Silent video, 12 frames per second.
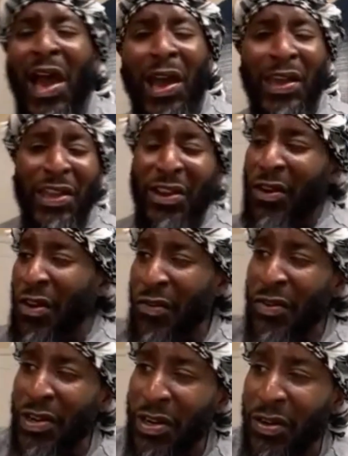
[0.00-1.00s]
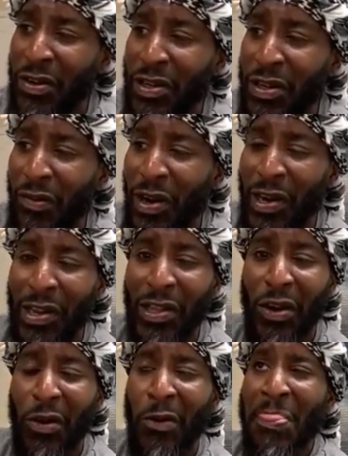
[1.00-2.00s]
I hear over the
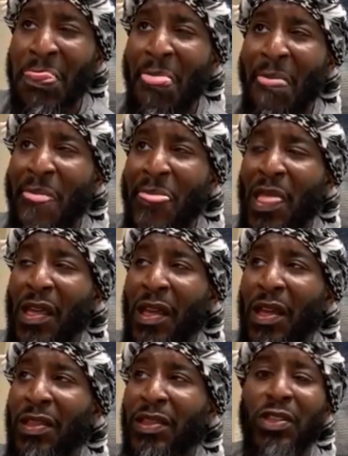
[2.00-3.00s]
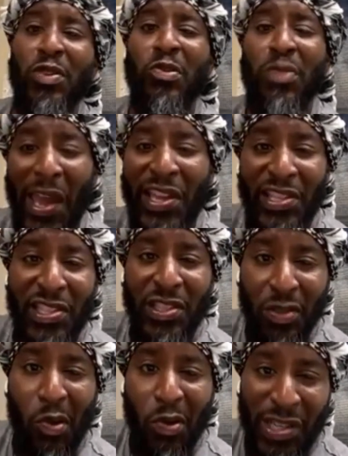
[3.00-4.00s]
radio, the two
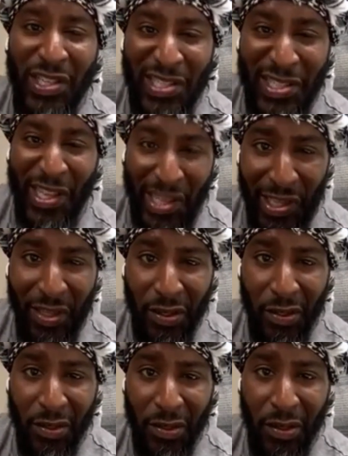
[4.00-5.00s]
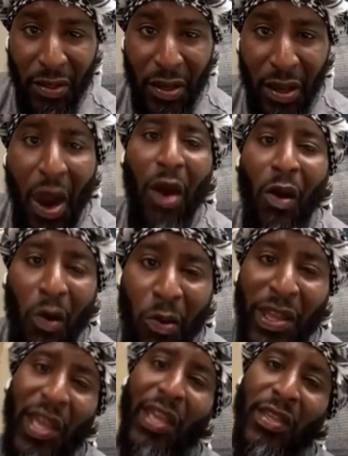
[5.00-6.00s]
agents on the scene are
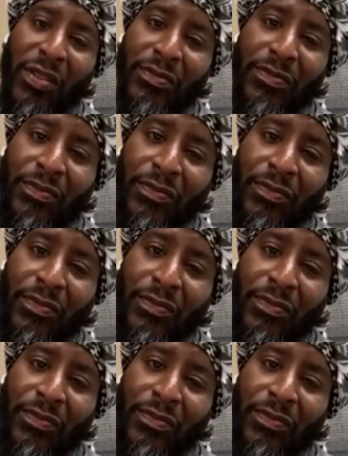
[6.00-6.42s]
okay.